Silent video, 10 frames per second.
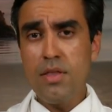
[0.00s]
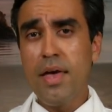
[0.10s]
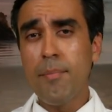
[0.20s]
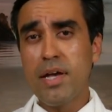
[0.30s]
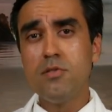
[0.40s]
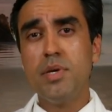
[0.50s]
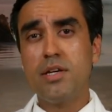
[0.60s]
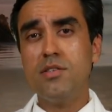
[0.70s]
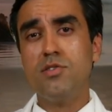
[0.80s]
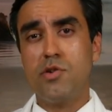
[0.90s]
that makes
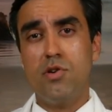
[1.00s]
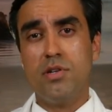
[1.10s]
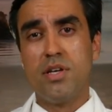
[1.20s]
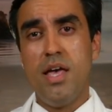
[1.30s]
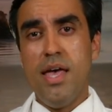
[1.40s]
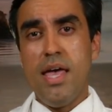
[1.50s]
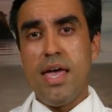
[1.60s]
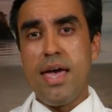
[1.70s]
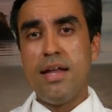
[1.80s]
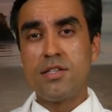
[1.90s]
me concerned.
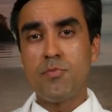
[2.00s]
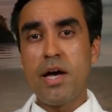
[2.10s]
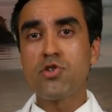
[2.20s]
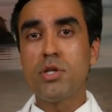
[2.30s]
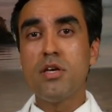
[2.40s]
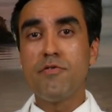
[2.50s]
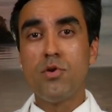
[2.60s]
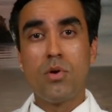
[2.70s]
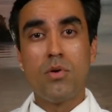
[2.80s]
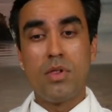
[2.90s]
And especially
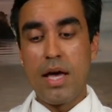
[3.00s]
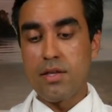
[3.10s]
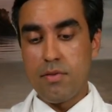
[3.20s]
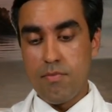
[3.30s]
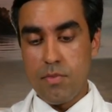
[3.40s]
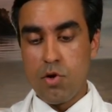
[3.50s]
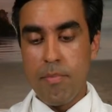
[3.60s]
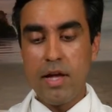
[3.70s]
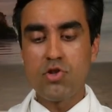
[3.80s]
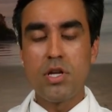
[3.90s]
if you're, like
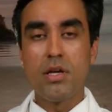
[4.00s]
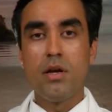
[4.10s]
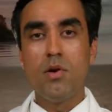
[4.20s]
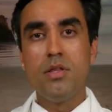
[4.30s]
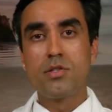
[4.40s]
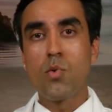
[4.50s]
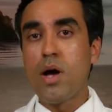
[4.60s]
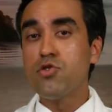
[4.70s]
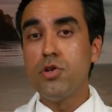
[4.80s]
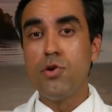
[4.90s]
you're mentioning here in this
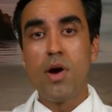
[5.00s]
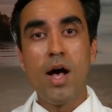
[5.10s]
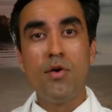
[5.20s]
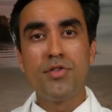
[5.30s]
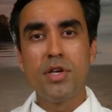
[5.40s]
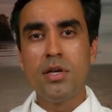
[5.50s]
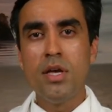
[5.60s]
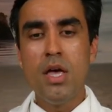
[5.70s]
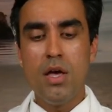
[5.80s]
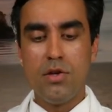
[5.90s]
question, you're
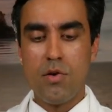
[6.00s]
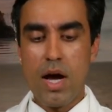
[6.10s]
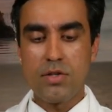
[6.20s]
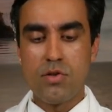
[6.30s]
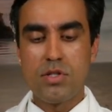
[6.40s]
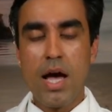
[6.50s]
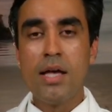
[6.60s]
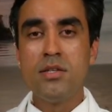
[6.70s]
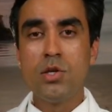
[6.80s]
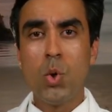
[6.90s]
healthy, you're
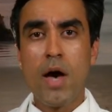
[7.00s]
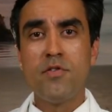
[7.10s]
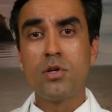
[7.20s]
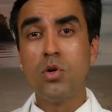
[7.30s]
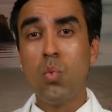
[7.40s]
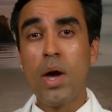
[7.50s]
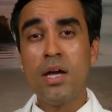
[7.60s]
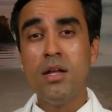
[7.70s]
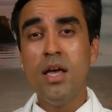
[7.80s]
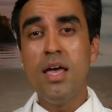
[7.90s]
exercising, you have a good
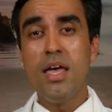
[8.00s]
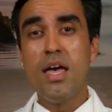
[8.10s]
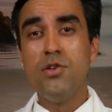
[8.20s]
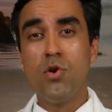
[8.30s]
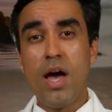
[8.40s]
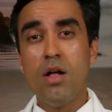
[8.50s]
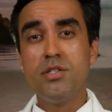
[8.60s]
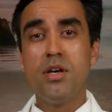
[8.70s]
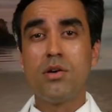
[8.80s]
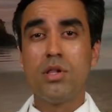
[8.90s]
weight, and your
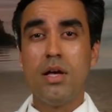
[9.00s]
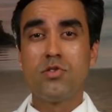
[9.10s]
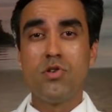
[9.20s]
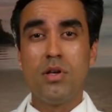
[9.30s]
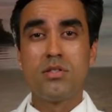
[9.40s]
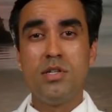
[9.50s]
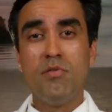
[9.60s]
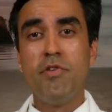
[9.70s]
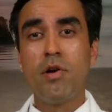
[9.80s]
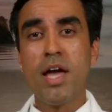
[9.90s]
LDL cholesterol is
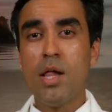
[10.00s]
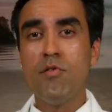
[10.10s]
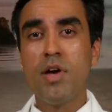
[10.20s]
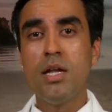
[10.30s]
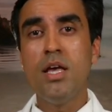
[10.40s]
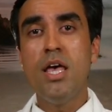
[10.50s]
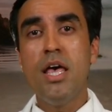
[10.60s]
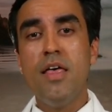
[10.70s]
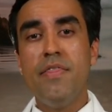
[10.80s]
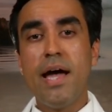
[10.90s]
still very elevated,
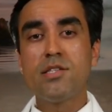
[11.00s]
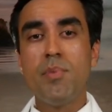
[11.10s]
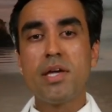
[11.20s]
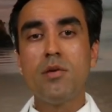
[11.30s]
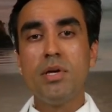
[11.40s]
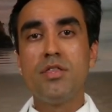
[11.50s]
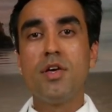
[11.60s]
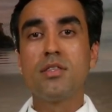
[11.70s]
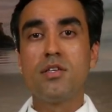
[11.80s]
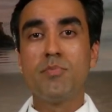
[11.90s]
that's making me
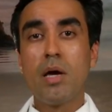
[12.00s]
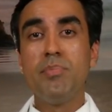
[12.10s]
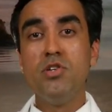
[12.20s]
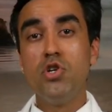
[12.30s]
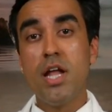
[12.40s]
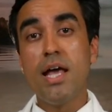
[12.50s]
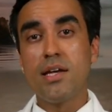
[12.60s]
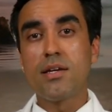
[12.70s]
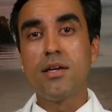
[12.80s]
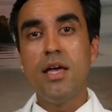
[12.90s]
think this might be
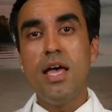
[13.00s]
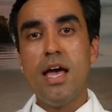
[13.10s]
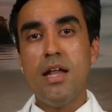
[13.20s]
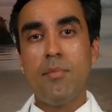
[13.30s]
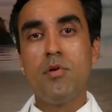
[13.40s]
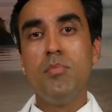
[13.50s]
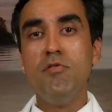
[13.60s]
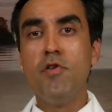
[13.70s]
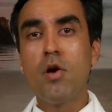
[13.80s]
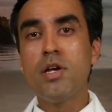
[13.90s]
genetic. And I'm going to
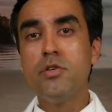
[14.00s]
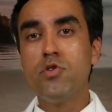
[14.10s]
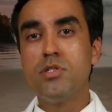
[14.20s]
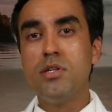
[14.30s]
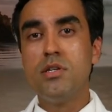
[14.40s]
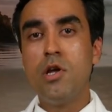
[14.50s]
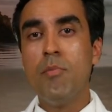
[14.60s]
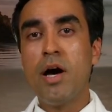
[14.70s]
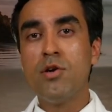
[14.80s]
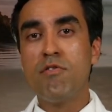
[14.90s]
be very interested to
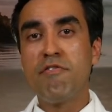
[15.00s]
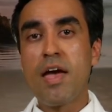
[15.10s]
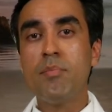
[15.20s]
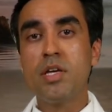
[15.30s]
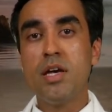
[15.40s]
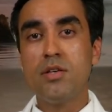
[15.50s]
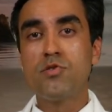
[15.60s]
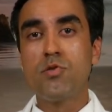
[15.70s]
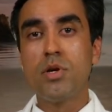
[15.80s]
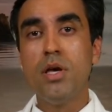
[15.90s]
know about your family
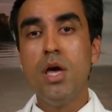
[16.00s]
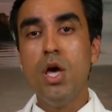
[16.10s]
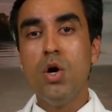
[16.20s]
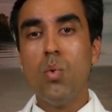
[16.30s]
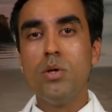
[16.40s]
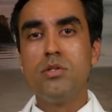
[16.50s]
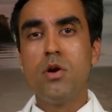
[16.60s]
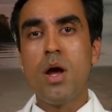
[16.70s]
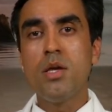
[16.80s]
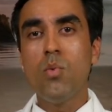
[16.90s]
history. Was
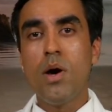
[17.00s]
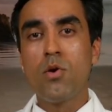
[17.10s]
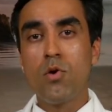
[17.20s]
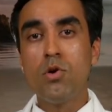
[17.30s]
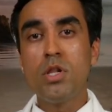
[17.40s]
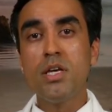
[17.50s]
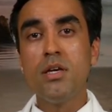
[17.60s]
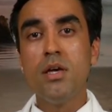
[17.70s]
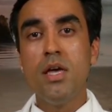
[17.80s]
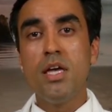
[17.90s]
there anyone
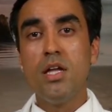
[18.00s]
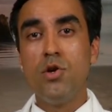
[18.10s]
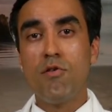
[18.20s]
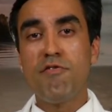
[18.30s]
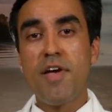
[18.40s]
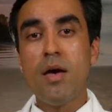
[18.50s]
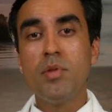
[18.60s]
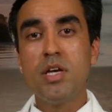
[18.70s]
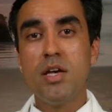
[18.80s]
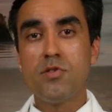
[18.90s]
early in your
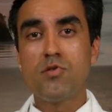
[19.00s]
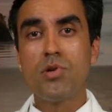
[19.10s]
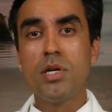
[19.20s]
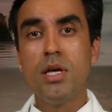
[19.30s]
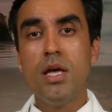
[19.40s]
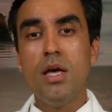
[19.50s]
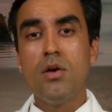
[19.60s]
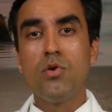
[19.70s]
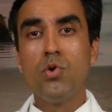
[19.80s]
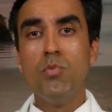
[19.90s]
family history
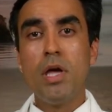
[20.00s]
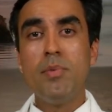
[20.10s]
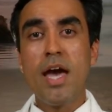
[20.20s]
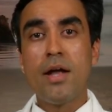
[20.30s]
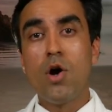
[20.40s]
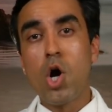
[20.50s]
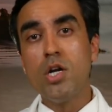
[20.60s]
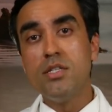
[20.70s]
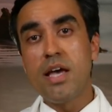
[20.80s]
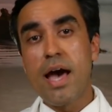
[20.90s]
who maybe had a
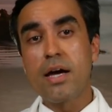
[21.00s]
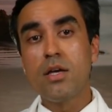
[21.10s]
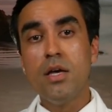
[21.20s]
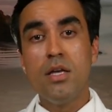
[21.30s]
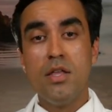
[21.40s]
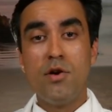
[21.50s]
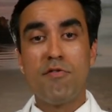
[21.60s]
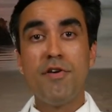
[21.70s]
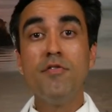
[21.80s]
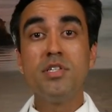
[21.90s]
heart attack in
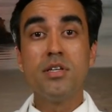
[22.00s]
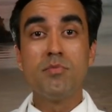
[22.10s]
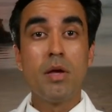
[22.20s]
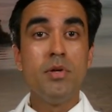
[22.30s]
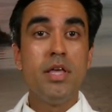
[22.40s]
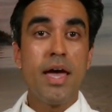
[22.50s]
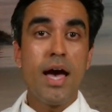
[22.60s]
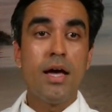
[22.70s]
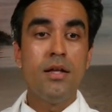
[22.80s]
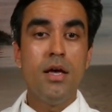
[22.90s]
their 50s? Maybe they
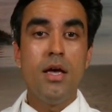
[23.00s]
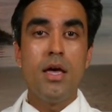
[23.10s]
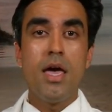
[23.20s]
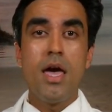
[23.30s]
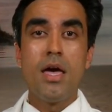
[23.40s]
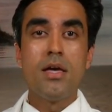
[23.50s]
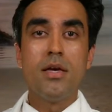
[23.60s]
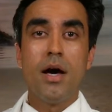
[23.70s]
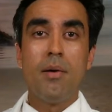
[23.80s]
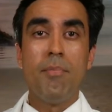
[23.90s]
had
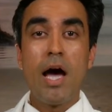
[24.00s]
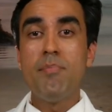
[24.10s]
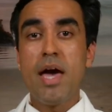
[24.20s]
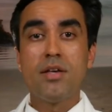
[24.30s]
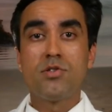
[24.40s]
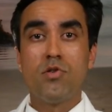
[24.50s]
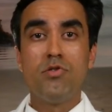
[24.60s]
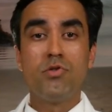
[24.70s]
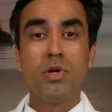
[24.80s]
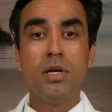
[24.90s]
a uh, bypass
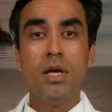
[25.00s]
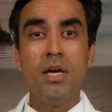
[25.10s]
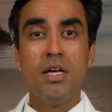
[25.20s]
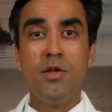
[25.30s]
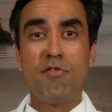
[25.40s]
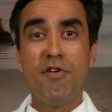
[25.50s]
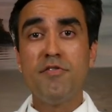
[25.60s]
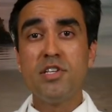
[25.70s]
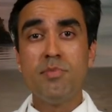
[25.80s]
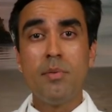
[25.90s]
surgery in their
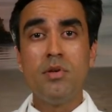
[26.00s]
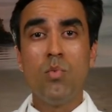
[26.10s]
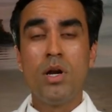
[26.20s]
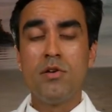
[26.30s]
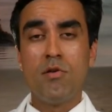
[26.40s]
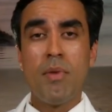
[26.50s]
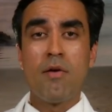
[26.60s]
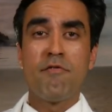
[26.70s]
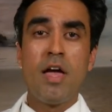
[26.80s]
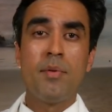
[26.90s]
50s. Maybe one of your
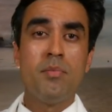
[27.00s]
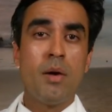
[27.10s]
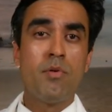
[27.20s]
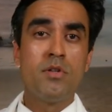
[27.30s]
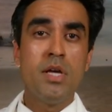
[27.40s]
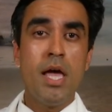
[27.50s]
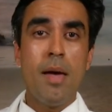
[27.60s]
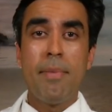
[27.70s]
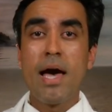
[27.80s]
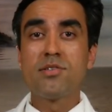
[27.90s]
me- family members
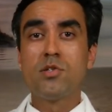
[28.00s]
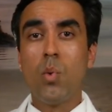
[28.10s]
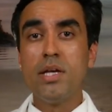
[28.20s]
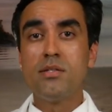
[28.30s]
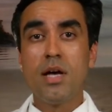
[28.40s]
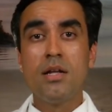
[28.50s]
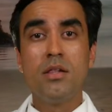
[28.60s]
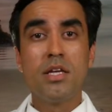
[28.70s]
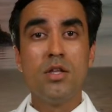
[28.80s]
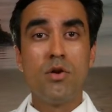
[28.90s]
passed away
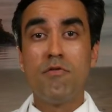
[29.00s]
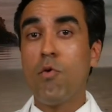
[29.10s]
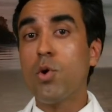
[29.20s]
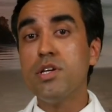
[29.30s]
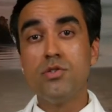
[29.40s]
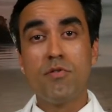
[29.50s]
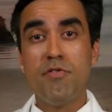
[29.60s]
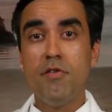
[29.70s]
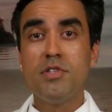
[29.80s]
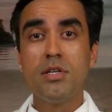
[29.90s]
suddenly in their 40s or
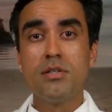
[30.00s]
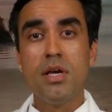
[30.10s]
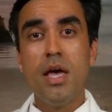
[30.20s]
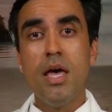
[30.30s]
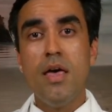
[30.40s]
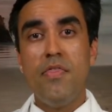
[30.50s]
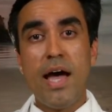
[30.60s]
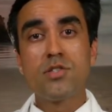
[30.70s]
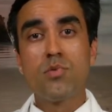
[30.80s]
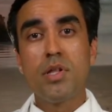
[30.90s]
50s.
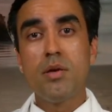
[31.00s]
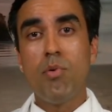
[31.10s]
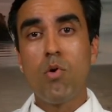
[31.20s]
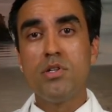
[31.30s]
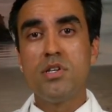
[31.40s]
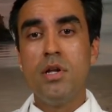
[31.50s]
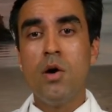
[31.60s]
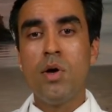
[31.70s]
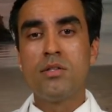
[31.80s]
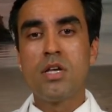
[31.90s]
That's really important to
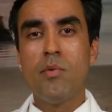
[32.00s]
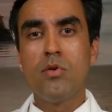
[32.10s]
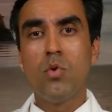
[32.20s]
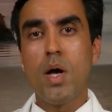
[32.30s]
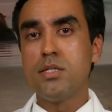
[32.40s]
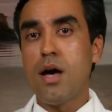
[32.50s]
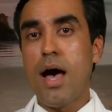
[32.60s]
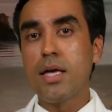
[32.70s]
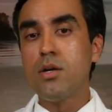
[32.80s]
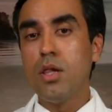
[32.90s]
know. And someone who has a high